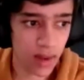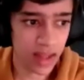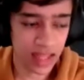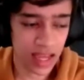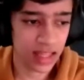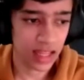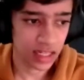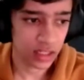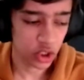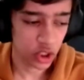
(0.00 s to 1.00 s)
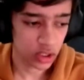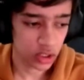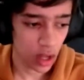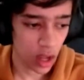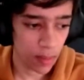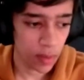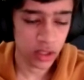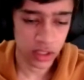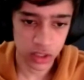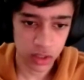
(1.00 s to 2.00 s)
In the end, I actually just
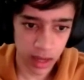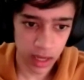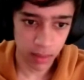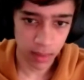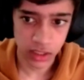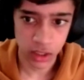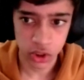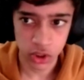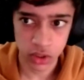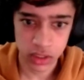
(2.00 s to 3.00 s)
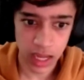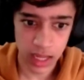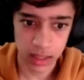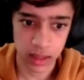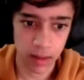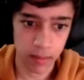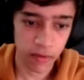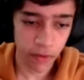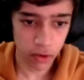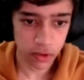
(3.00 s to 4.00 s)
posted it to my socials and
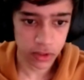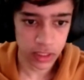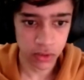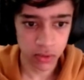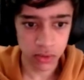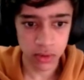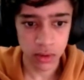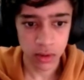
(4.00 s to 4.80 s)
the Fox Discord,